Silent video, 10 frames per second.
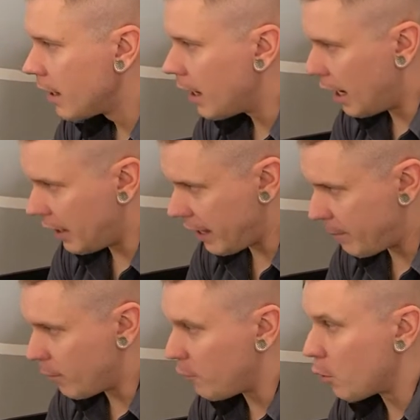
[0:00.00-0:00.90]
uh, that
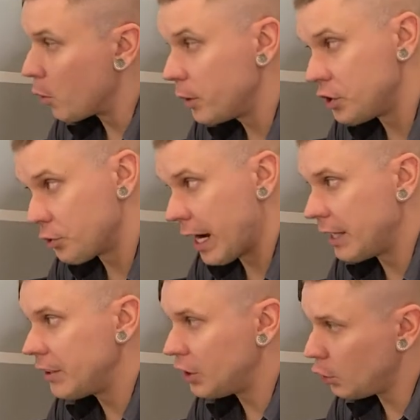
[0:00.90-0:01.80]
before we
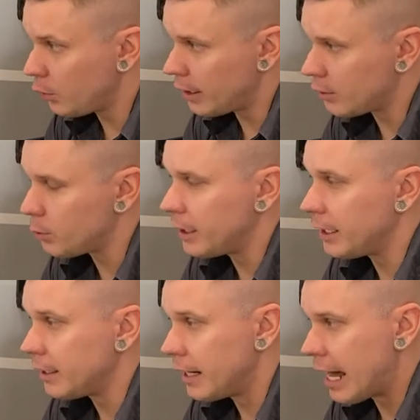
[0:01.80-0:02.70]
drain the unit,
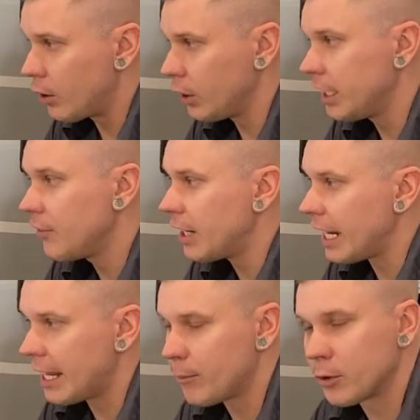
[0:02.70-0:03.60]
we not only give it
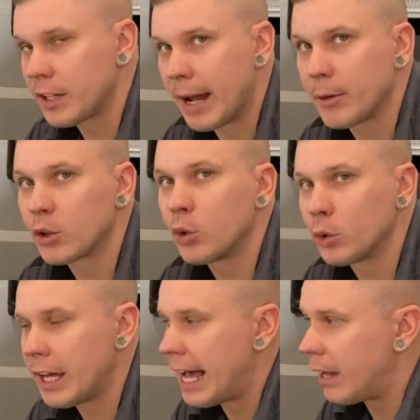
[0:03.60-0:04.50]
ample time to cool
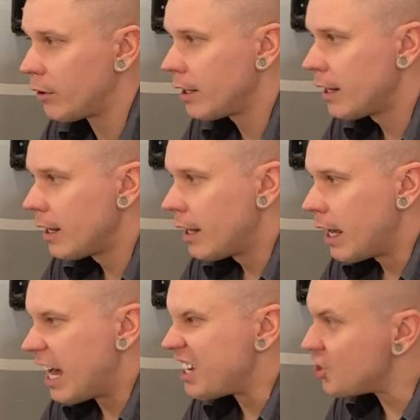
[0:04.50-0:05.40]
down,
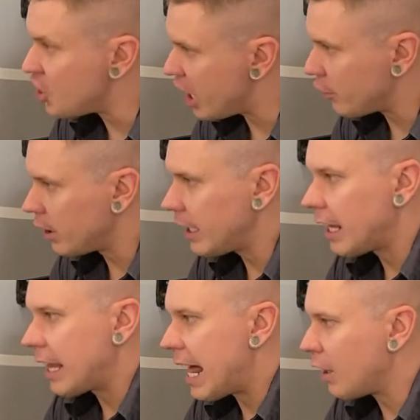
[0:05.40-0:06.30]
uh, generally a
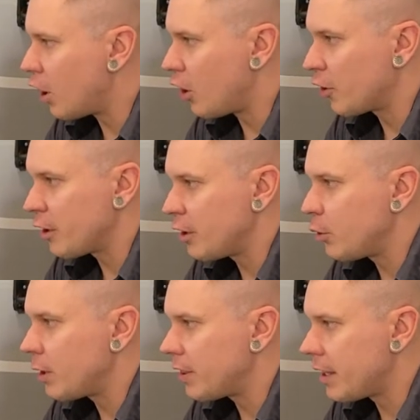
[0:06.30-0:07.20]
lot longer than you
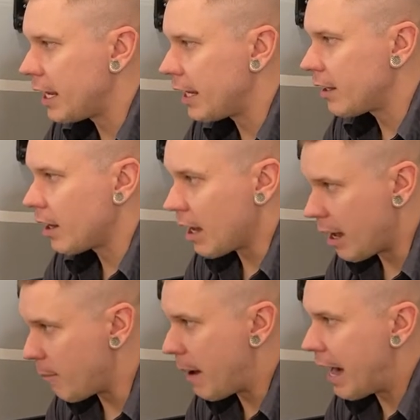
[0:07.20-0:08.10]
would think,
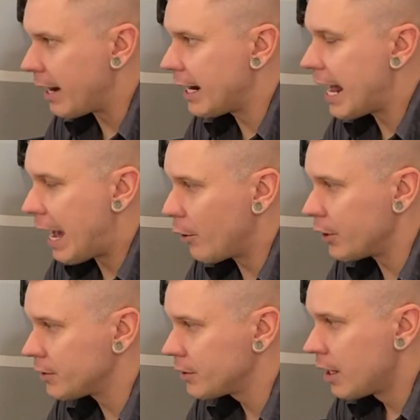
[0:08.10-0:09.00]
about eight
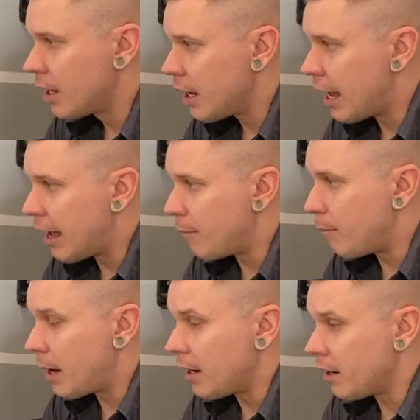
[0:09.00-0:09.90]
hours, uh,
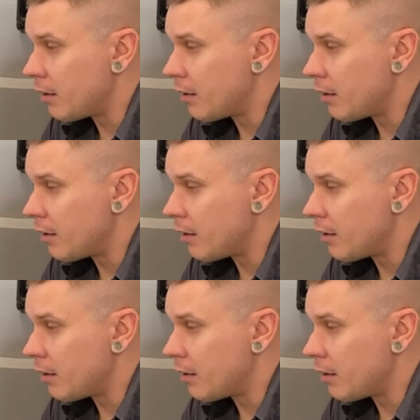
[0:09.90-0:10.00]
but